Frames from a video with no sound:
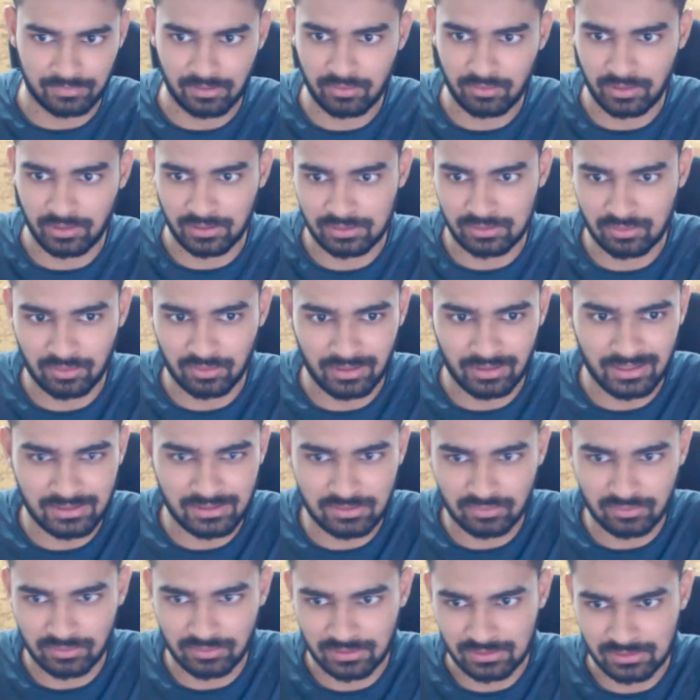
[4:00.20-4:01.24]
Okay, so let's
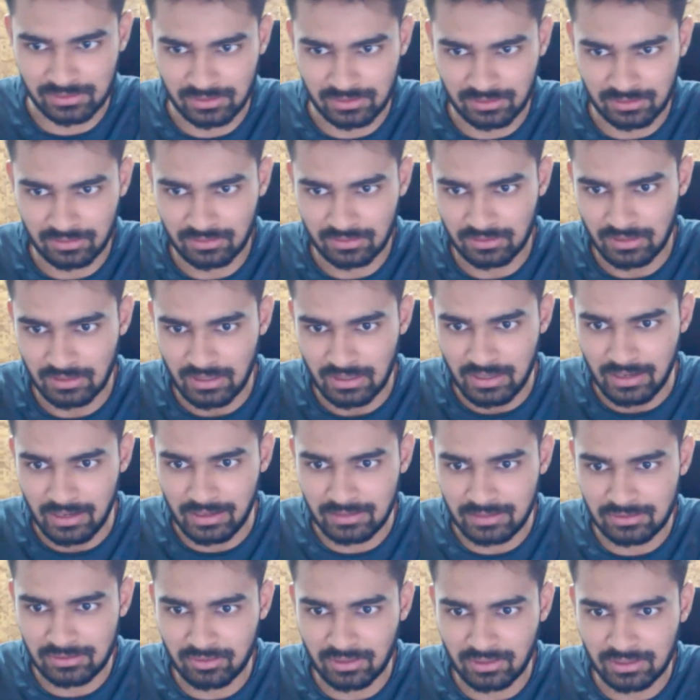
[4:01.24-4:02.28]
do this.
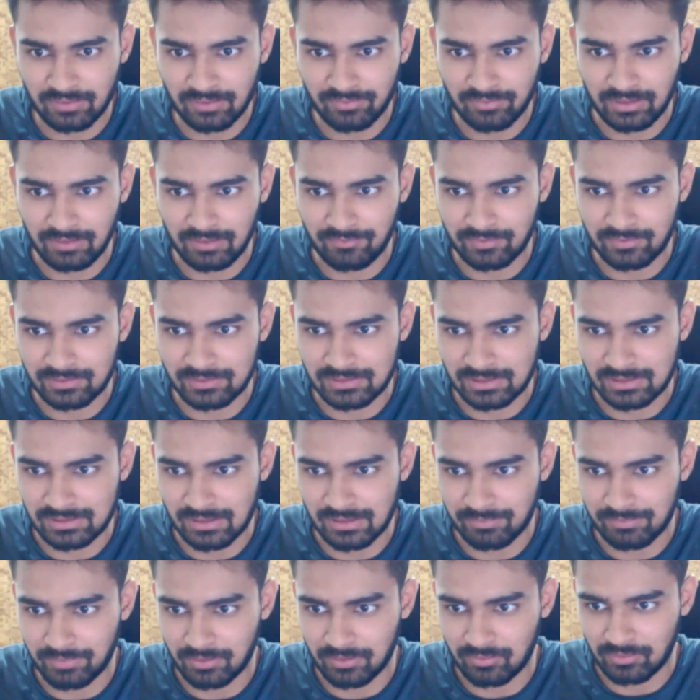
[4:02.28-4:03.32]
Let's look at the very first
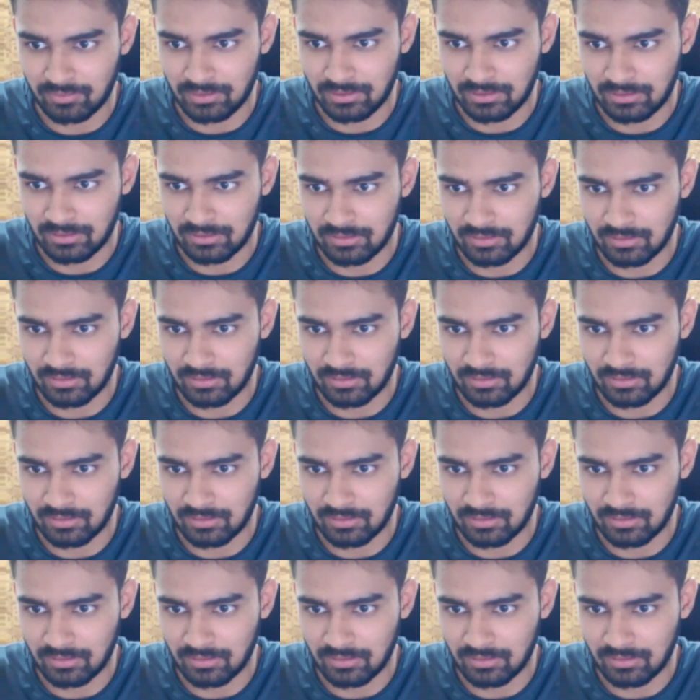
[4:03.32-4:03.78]
example only.